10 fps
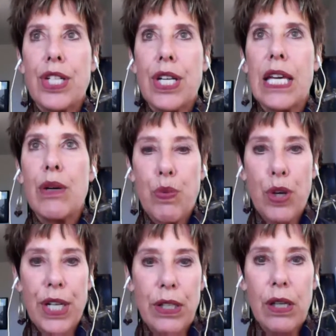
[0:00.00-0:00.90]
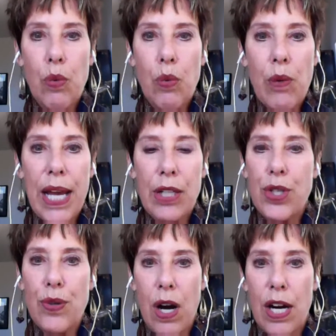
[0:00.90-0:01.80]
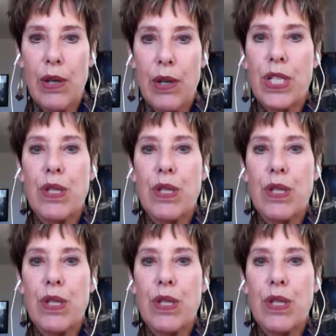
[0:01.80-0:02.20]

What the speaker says: He was working way too hard.